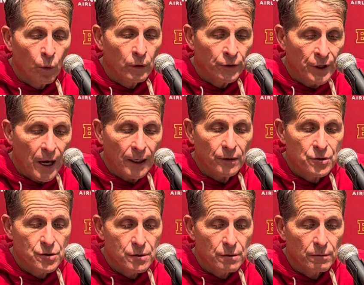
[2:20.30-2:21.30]

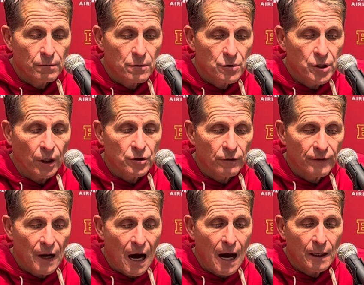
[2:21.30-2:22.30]
Yates 6 of
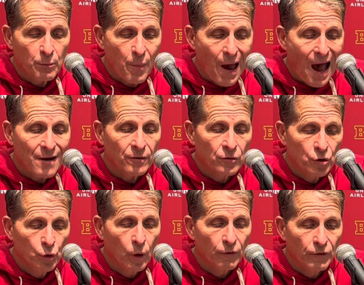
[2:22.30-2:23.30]
9, Patton
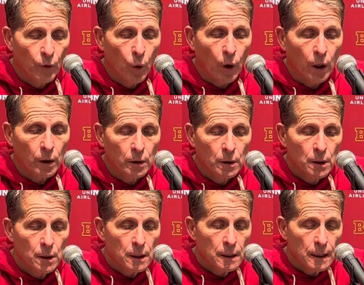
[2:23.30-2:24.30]
2 of 4,
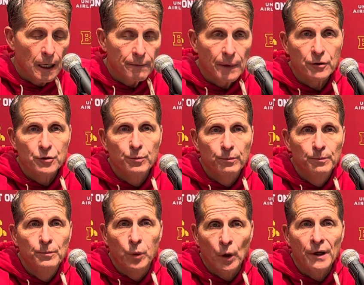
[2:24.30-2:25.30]
that's
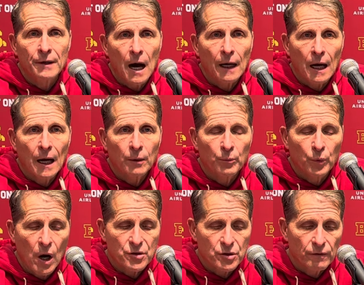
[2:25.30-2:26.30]
pretty doggone
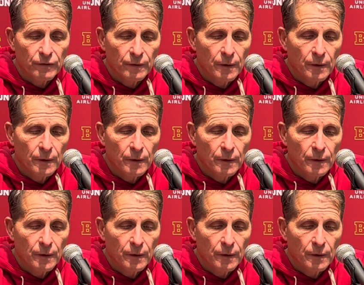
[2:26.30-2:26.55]
impressive.